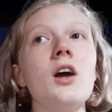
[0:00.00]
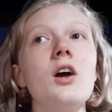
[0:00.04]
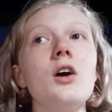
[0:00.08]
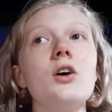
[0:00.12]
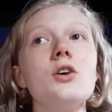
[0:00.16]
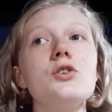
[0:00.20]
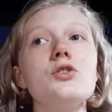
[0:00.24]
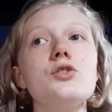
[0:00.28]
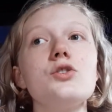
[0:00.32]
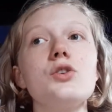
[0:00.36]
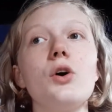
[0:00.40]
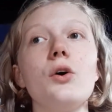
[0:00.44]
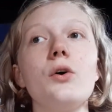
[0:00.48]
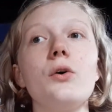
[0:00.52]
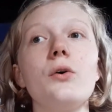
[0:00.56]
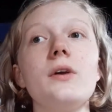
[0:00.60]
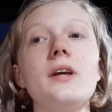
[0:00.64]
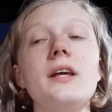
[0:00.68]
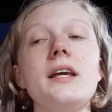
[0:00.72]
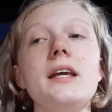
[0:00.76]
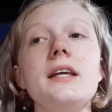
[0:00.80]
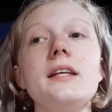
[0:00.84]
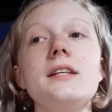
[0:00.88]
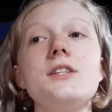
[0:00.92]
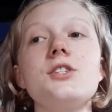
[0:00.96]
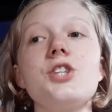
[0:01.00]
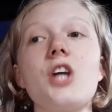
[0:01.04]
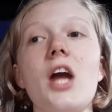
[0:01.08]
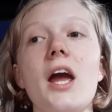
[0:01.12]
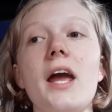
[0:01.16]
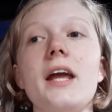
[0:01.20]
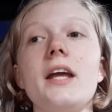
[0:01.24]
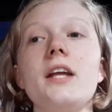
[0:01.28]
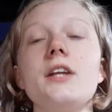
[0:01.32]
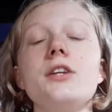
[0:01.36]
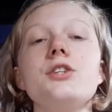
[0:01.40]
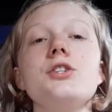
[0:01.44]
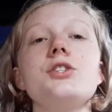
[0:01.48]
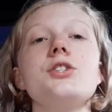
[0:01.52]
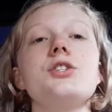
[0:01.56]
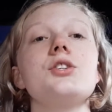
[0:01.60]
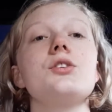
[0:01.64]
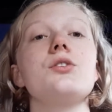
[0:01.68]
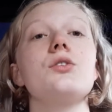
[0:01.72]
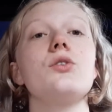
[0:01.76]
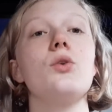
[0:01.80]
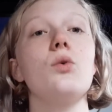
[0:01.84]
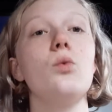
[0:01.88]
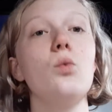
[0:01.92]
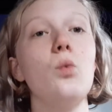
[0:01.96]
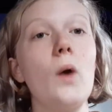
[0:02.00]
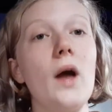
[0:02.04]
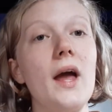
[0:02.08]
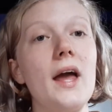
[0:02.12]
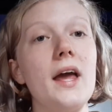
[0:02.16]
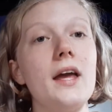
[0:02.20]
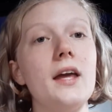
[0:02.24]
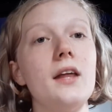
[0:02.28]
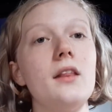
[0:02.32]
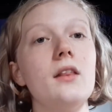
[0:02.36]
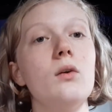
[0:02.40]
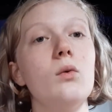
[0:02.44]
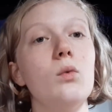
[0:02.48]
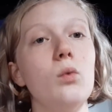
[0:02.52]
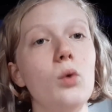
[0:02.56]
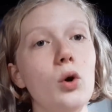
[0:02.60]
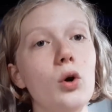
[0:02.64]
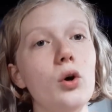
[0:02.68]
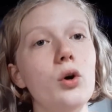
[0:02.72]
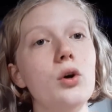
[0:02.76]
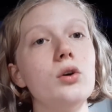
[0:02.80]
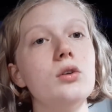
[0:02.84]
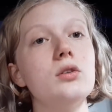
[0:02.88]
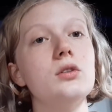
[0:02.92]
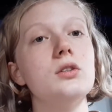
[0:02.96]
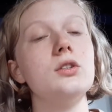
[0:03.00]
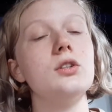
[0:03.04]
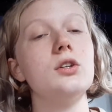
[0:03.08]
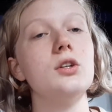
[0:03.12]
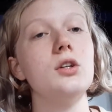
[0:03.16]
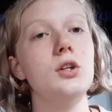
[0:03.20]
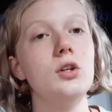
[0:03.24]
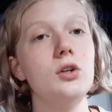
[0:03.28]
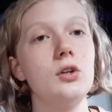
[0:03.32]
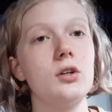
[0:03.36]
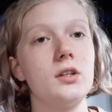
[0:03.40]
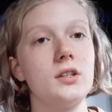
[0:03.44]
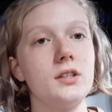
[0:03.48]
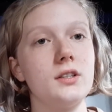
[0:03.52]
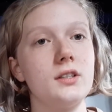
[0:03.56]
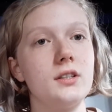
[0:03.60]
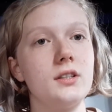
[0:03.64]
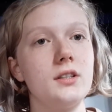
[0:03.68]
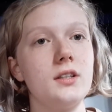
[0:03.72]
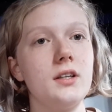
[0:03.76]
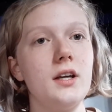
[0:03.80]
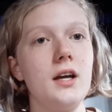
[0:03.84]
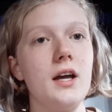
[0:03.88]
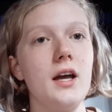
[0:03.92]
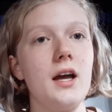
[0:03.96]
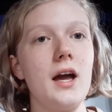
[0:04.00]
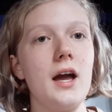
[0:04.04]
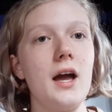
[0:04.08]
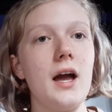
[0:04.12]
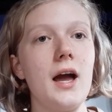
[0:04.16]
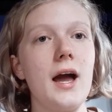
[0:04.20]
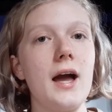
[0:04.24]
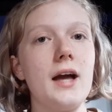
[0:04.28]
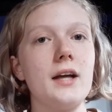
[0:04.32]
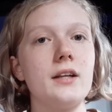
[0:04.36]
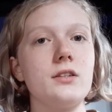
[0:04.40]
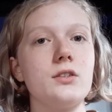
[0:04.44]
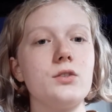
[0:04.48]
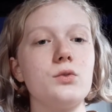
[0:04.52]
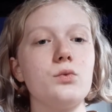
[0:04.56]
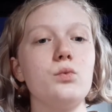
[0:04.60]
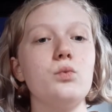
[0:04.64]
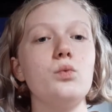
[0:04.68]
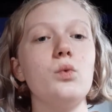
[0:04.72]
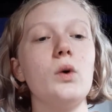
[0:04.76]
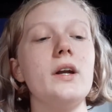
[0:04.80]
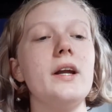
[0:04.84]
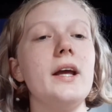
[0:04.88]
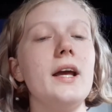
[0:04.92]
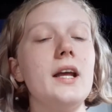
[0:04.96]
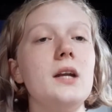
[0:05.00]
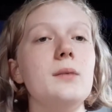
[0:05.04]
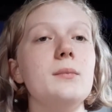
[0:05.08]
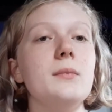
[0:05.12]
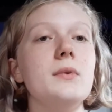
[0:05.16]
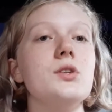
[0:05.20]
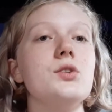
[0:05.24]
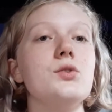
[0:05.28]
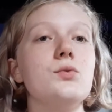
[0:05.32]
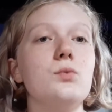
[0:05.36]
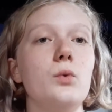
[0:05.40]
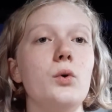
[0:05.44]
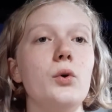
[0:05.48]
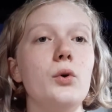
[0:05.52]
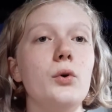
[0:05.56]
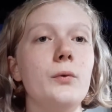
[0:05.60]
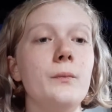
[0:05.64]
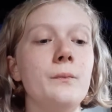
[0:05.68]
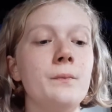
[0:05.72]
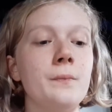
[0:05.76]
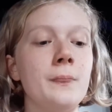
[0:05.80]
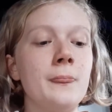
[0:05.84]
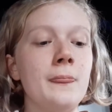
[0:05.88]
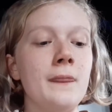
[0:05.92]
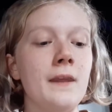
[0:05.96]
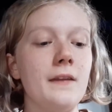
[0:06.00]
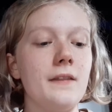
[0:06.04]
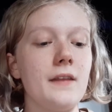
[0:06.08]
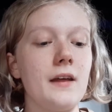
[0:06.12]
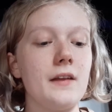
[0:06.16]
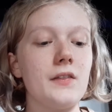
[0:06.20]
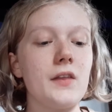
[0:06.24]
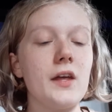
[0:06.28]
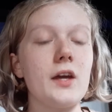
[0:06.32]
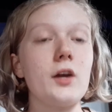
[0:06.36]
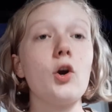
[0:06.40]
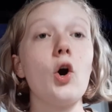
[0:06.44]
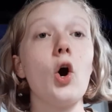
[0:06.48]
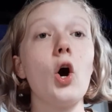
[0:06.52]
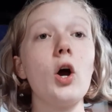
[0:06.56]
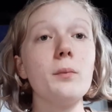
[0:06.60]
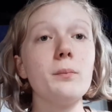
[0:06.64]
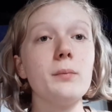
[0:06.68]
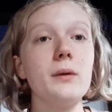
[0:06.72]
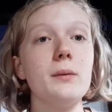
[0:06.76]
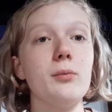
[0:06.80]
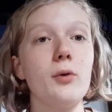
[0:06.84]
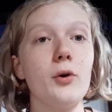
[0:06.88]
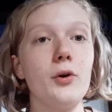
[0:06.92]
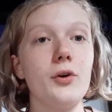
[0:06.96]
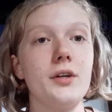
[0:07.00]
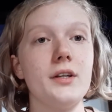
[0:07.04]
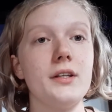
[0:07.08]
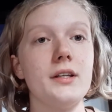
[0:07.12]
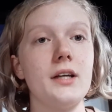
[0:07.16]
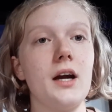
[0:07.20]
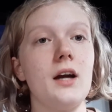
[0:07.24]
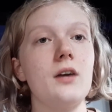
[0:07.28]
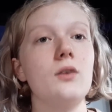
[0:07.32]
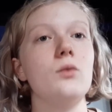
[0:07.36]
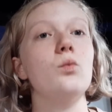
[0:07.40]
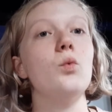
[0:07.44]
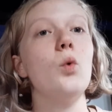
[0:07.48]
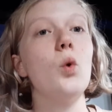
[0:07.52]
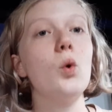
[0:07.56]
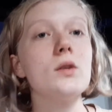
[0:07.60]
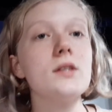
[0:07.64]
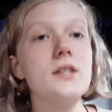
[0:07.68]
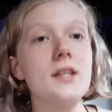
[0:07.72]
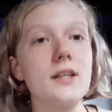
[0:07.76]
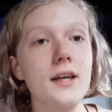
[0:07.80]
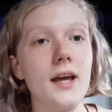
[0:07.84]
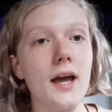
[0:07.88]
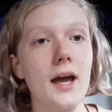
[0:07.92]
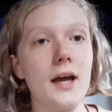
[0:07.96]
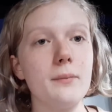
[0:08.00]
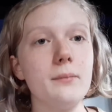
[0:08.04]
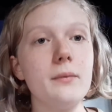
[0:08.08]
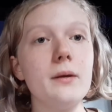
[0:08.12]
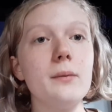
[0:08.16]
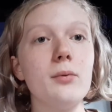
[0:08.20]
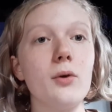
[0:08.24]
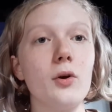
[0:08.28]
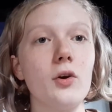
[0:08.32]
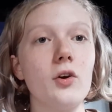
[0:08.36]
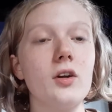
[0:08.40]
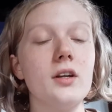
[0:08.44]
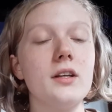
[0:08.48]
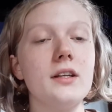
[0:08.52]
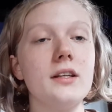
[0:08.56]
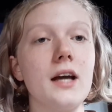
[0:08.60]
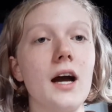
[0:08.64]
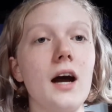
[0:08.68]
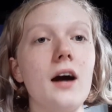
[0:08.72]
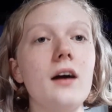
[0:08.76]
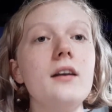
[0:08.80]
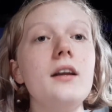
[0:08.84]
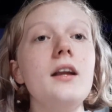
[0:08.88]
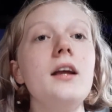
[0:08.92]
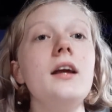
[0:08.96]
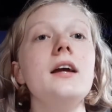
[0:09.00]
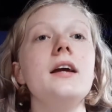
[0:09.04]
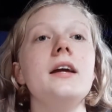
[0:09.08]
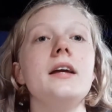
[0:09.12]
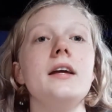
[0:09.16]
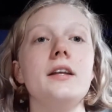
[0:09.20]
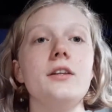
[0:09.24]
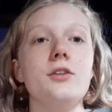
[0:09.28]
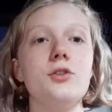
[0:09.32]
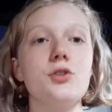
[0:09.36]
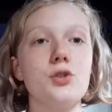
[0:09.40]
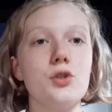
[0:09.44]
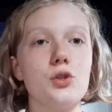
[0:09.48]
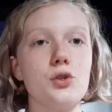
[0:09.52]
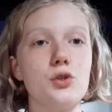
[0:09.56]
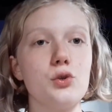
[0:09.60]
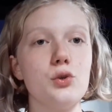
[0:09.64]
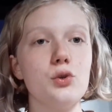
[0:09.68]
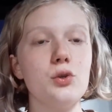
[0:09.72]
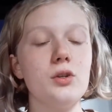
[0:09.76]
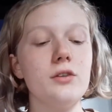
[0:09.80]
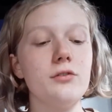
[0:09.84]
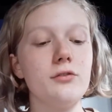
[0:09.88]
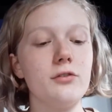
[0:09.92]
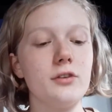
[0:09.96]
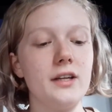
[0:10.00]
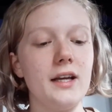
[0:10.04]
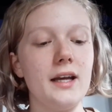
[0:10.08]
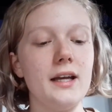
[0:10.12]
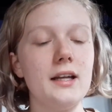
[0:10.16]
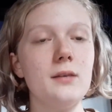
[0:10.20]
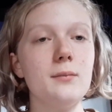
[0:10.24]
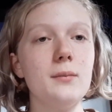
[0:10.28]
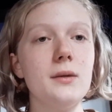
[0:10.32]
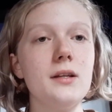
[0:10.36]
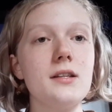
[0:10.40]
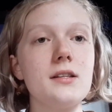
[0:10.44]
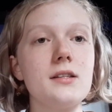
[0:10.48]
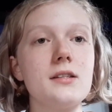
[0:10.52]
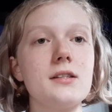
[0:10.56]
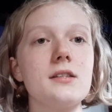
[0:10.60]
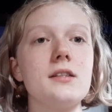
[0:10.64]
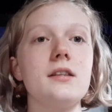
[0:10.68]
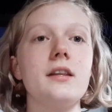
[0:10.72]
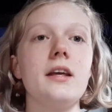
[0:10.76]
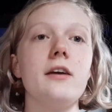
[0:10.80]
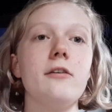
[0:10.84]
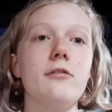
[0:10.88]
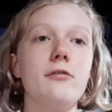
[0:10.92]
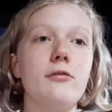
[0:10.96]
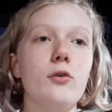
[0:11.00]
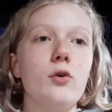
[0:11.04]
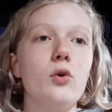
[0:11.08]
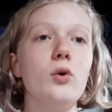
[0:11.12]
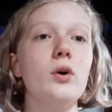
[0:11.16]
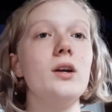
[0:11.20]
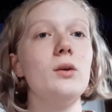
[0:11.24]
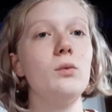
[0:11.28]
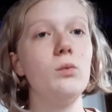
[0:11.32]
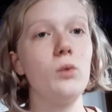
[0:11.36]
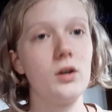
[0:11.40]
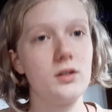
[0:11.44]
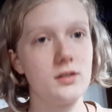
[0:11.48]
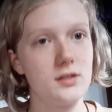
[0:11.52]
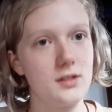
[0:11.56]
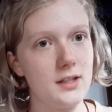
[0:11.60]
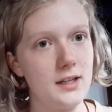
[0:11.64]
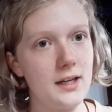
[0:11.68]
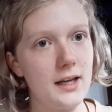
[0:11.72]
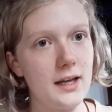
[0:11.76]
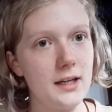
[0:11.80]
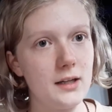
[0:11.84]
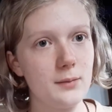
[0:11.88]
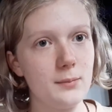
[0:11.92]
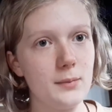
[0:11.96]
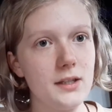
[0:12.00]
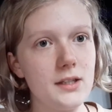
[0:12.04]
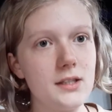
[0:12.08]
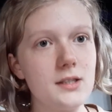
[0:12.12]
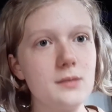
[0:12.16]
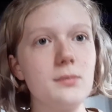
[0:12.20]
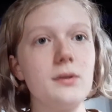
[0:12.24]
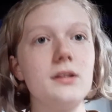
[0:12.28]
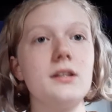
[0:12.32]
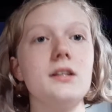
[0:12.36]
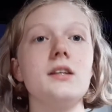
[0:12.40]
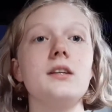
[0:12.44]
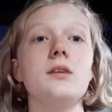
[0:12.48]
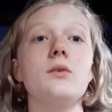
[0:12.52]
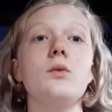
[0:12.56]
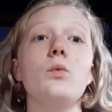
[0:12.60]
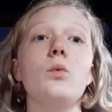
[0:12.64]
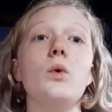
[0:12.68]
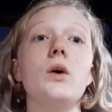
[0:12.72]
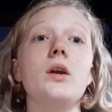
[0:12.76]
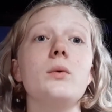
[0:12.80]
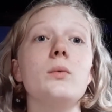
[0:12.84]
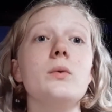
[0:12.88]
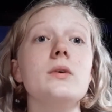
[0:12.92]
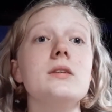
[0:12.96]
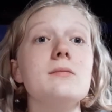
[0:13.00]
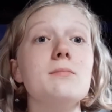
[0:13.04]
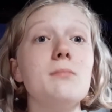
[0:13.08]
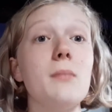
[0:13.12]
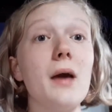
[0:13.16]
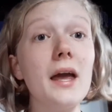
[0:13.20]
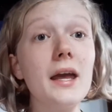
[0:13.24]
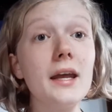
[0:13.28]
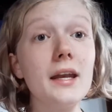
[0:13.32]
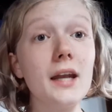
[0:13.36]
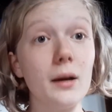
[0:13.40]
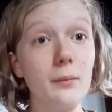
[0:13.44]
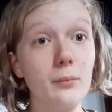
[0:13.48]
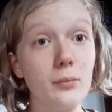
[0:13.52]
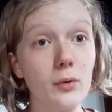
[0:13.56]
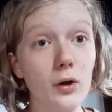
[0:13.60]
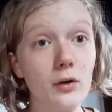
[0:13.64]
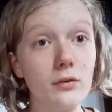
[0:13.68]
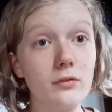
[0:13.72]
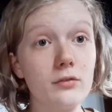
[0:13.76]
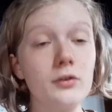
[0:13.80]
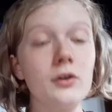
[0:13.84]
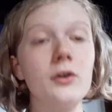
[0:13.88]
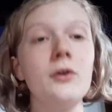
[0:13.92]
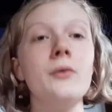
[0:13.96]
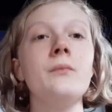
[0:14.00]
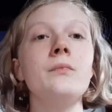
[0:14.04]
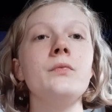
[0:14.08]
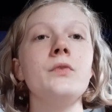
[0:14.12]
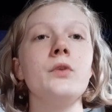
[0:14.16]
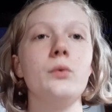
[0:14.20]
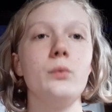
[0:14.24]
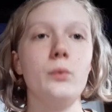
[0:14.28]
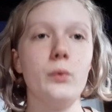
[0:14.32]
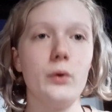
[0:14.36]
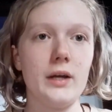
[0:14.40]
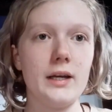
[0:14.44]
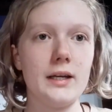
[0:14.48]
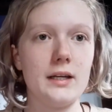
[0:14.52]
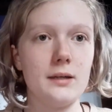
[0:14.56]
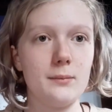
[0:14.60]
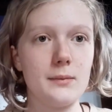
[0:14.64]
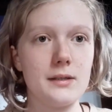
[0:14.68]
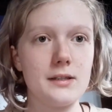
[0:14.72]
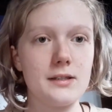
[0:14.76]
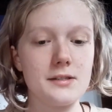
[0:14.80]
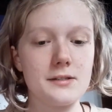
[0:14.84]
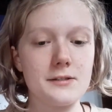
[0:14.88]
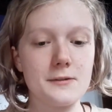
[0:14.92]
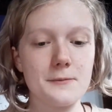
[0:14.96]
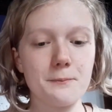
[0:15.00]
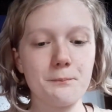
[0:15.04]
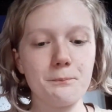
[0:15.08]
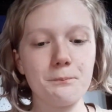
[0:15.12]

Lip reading: So he changed the way the world looked at what elements were, that they can't be broken down. Water can be broken down into 2 different elements, therefore it wasn't an element, but what it was made up of were elements.